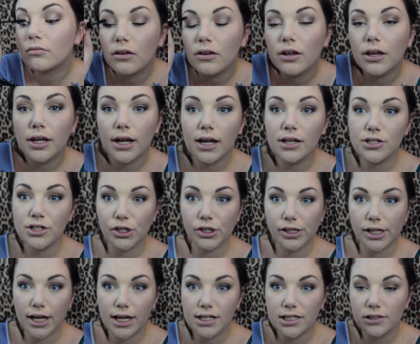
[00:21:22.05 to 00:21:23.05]
You can add 2
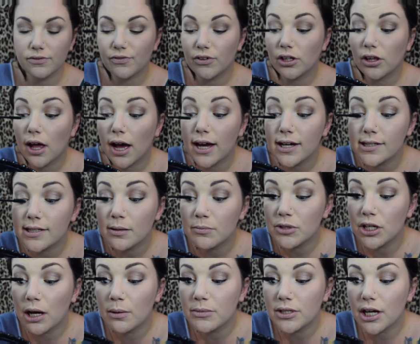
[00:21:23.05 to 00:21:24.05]
layers if you like.
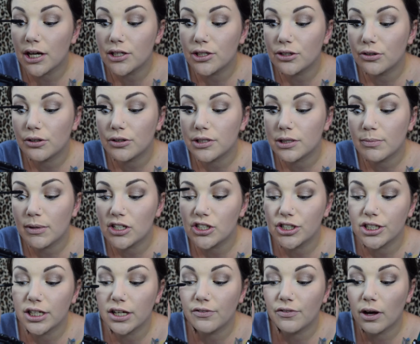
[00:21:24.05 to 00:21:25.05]
Sometimes I do,
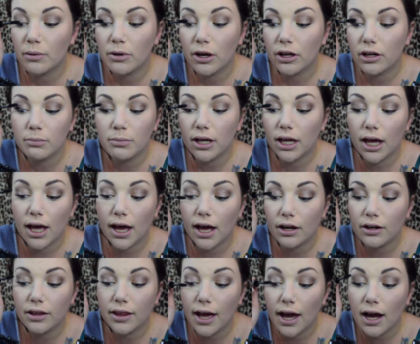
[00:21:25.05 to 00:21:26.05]
especially if I'm going to be
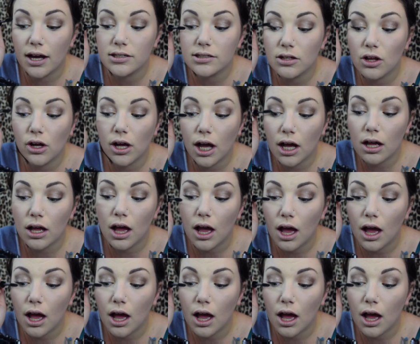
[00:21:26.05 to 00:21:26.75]
out of the house longer.